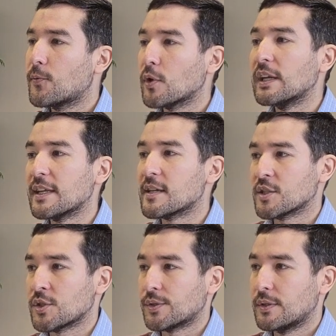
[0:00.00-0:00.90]
for
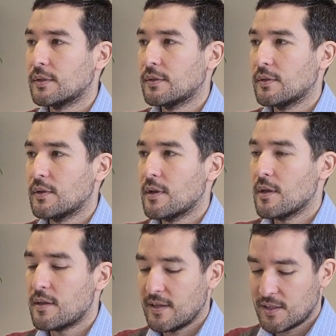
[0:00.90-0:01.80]
literature,
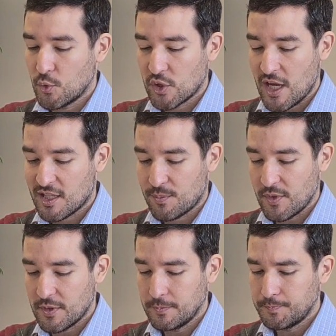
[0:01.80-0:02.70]
thanks to Shakespeare.